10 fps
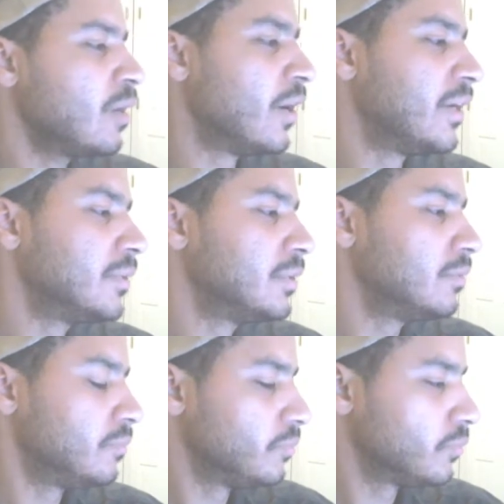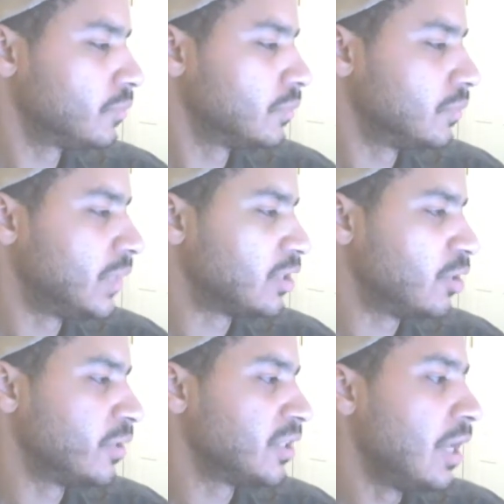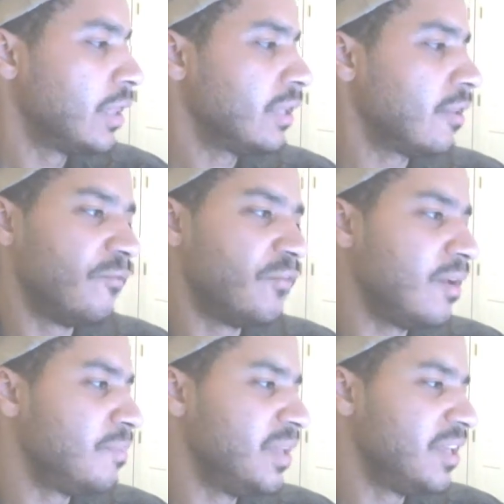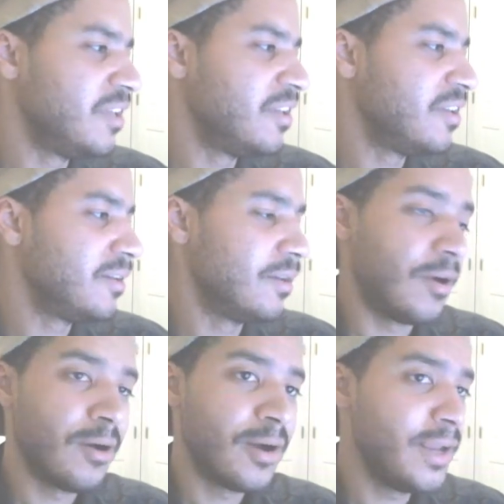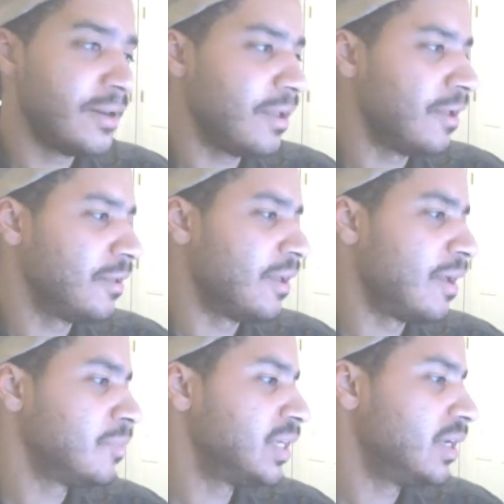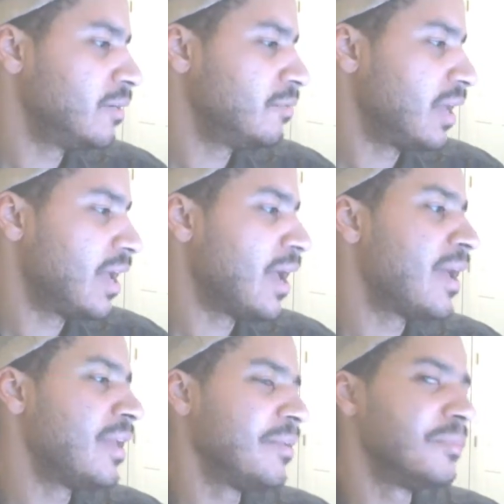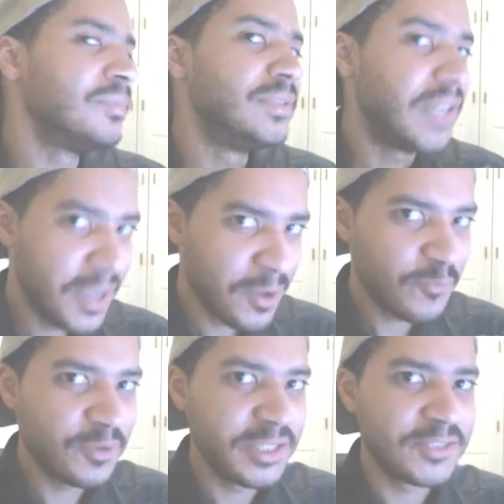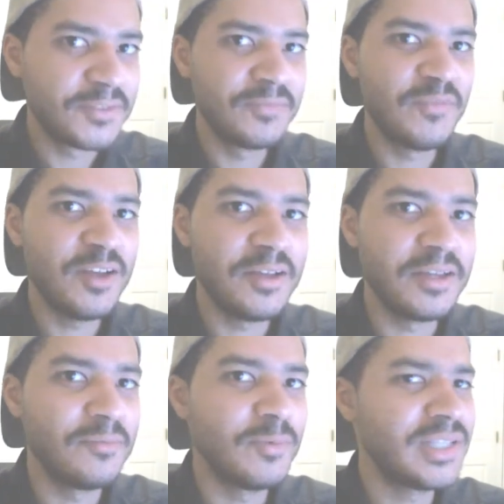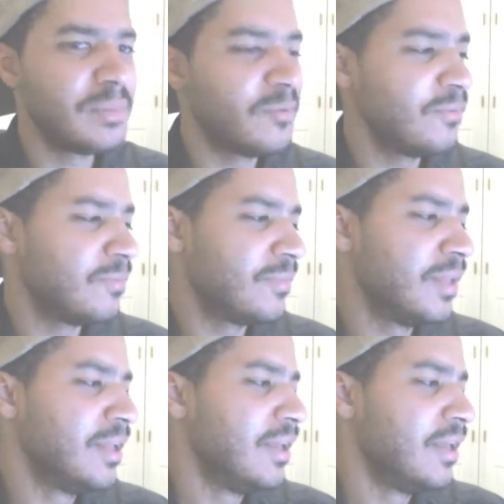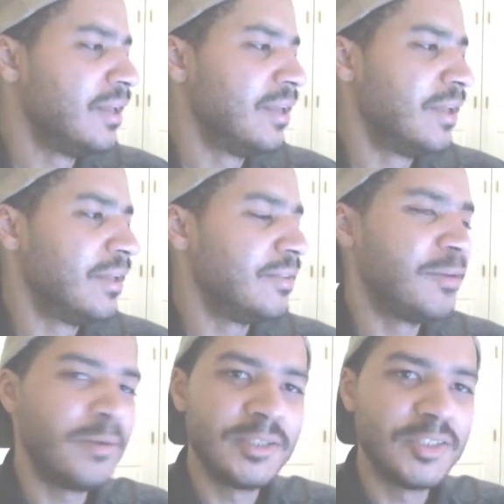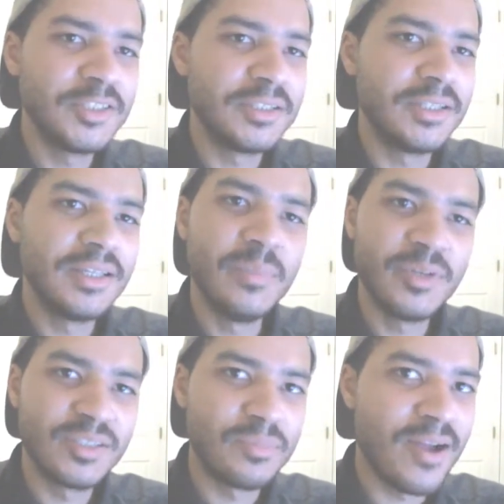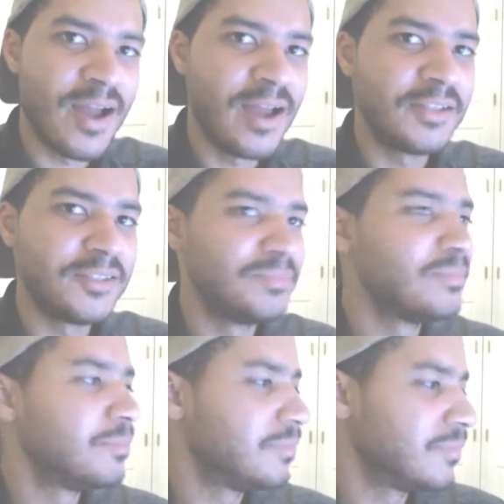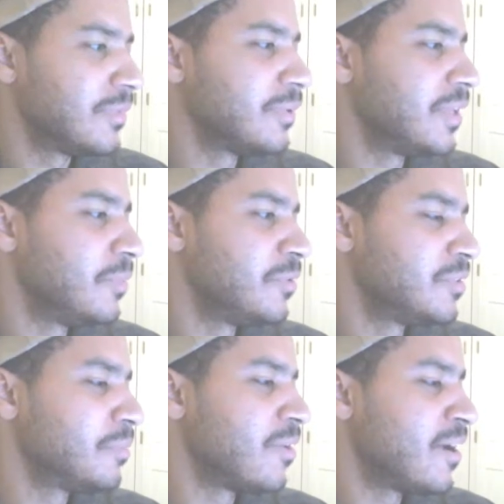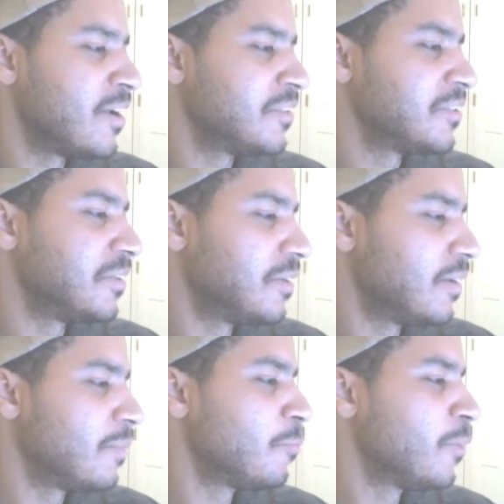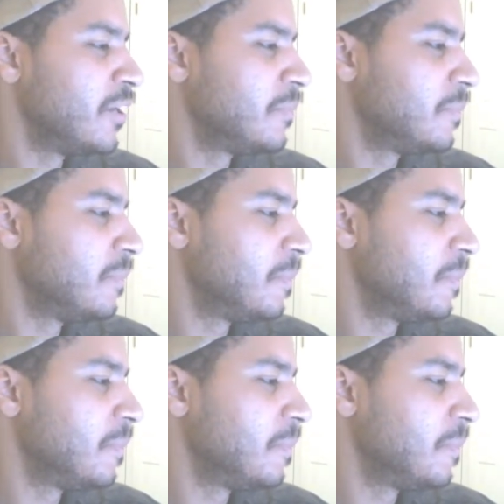All right. Next lyrics. Let the fun begin. All right. I'm down. I am down for this fun. What type of... No, what? Just keep it a surprise. Keep it a surprise. I'm ready.